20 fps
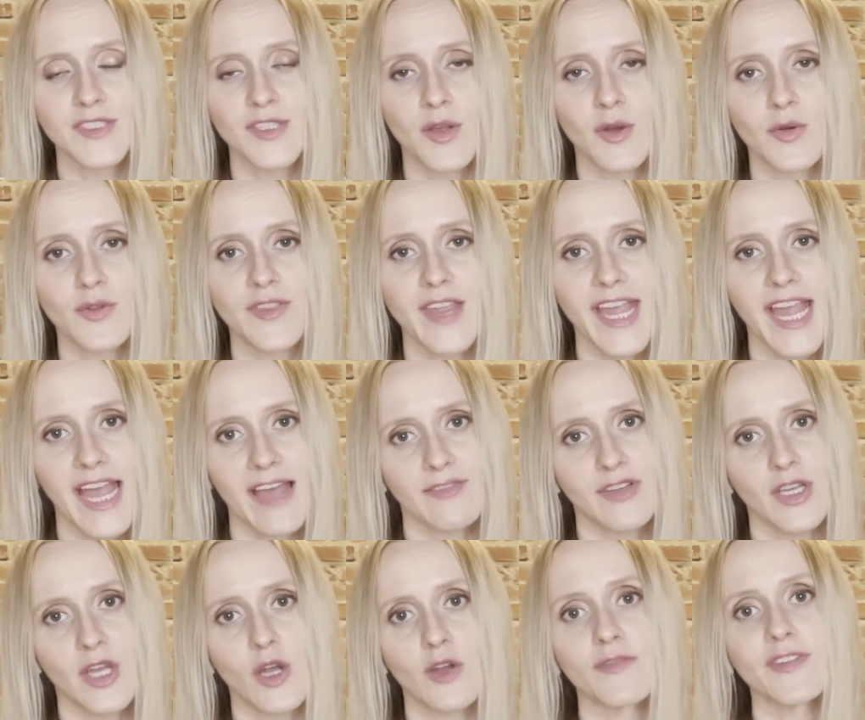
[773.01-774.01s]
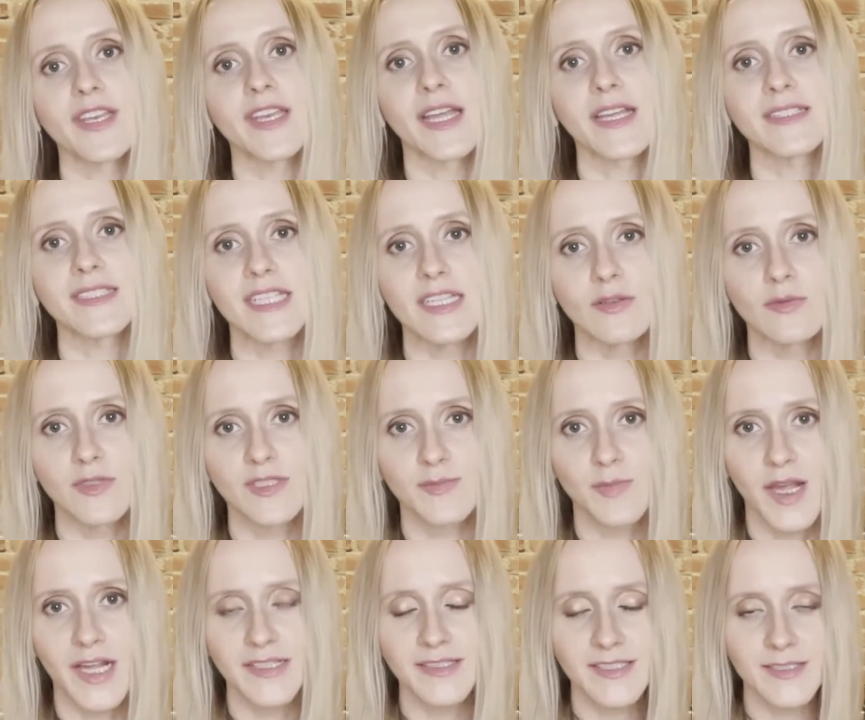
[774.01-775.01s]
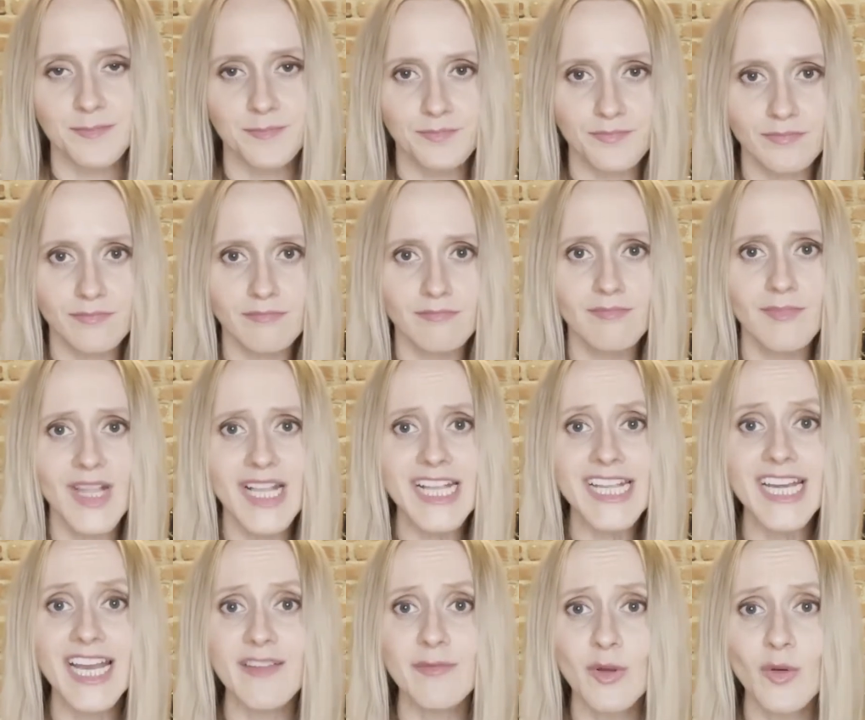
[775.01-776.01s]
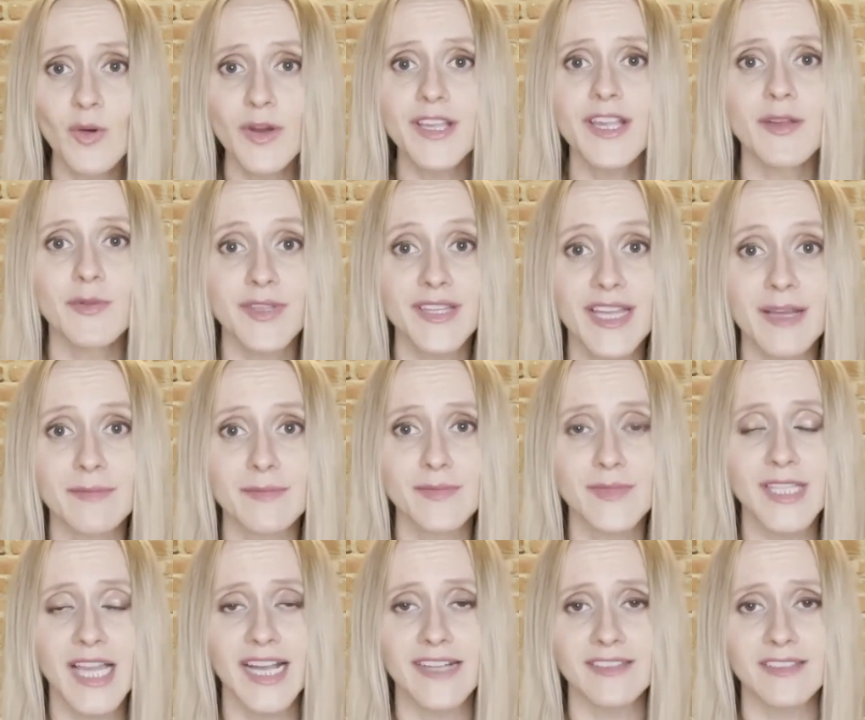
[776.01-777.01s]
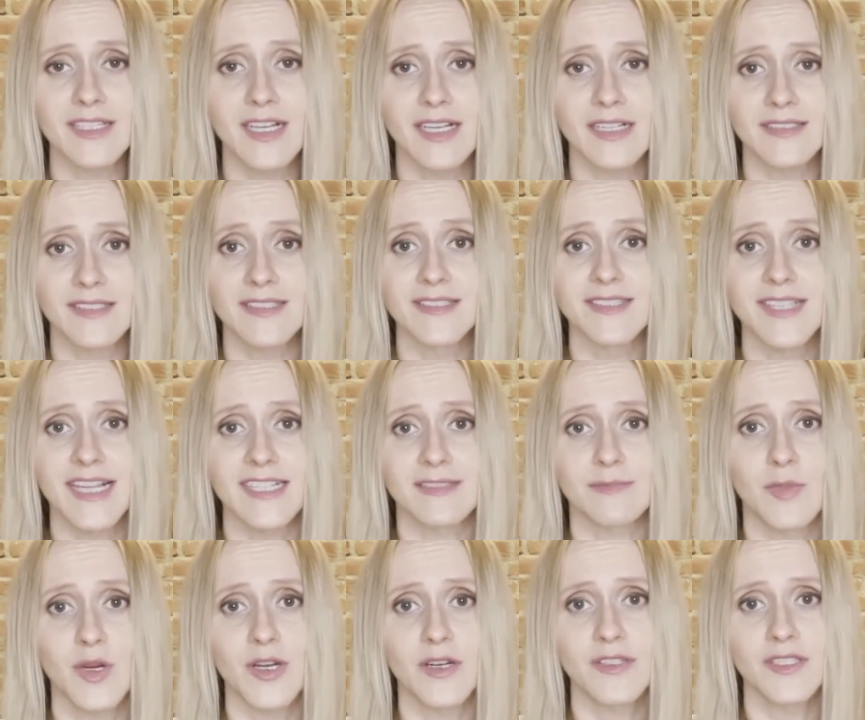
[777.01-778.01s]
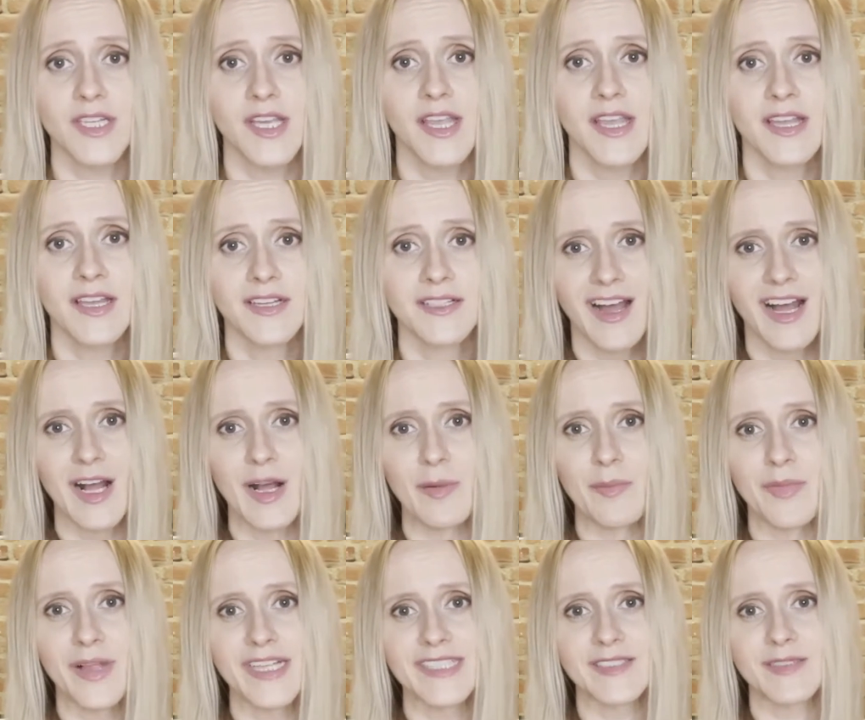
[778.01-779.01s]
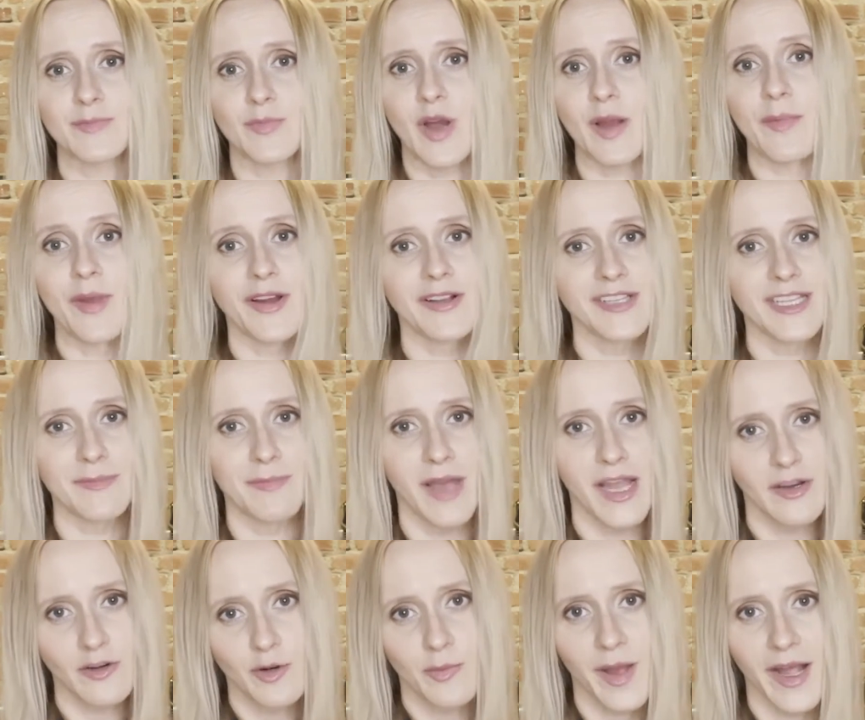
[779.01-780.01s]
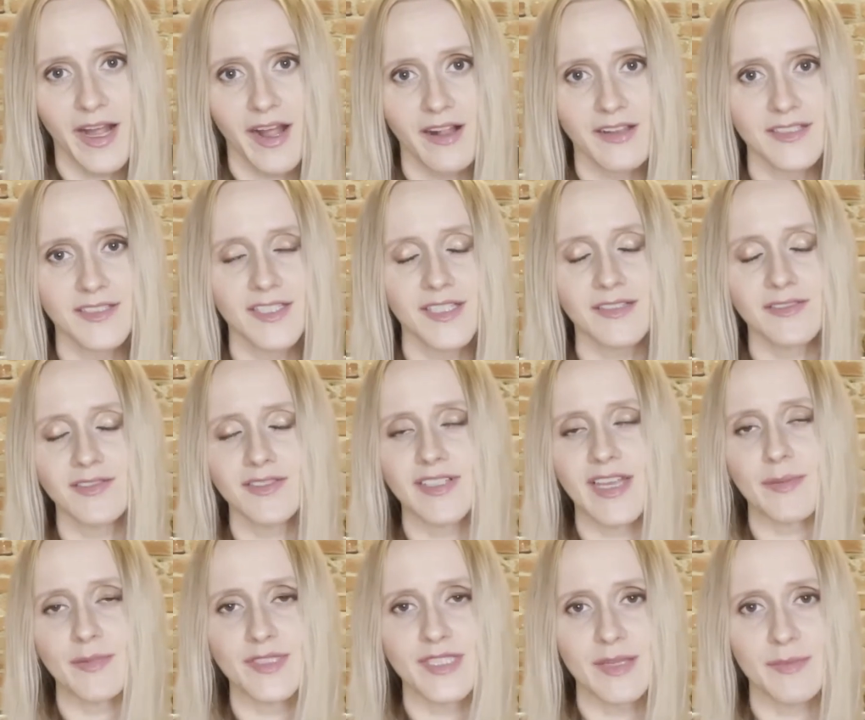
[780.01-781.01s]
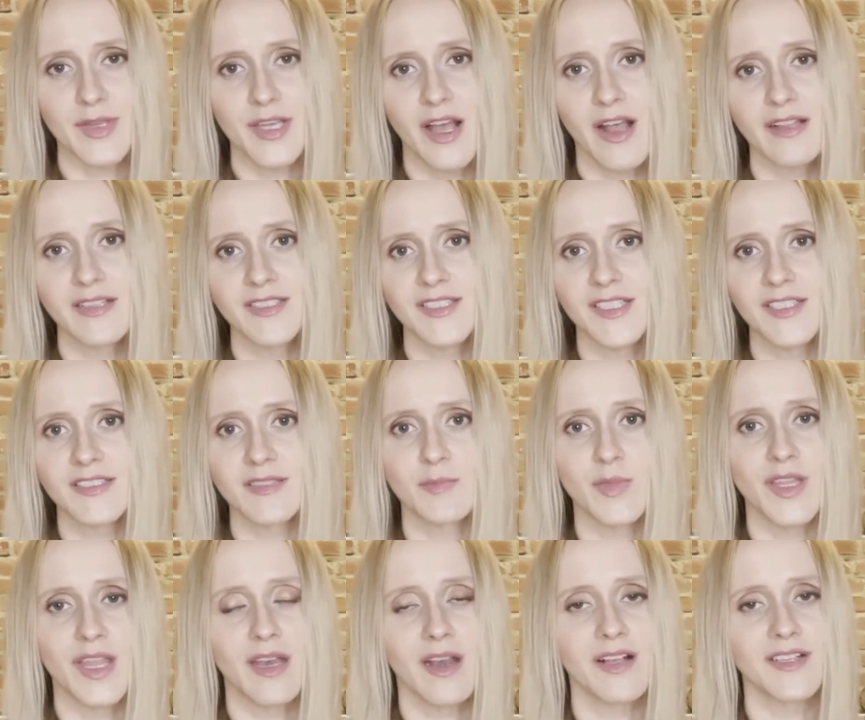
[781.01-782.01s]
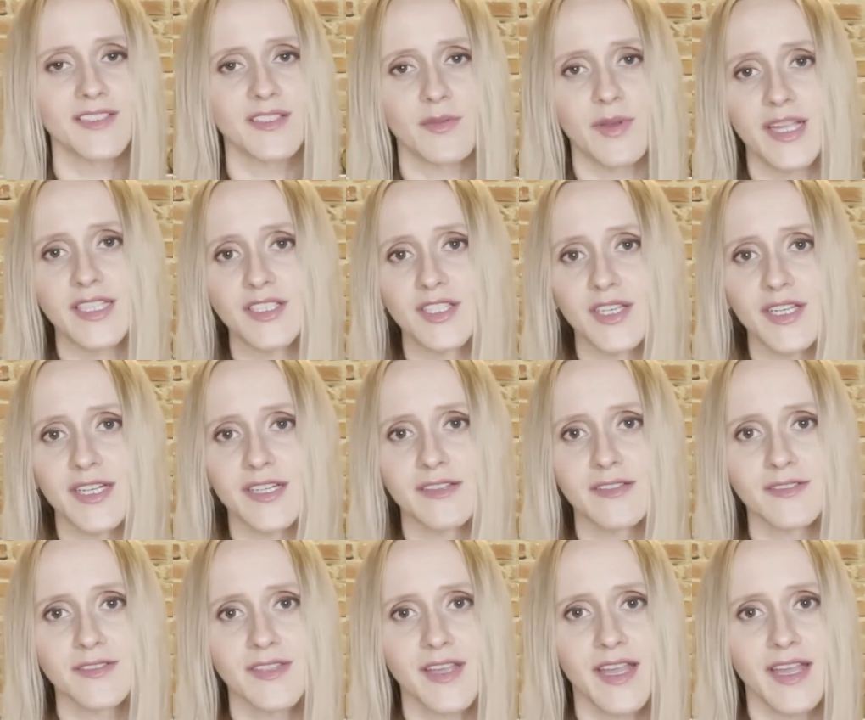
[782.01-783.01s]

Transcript: So they have a COVID-19 response. And I've been working with them since last March. It's primarily microbiologists and epidemiologists, but then also engineers.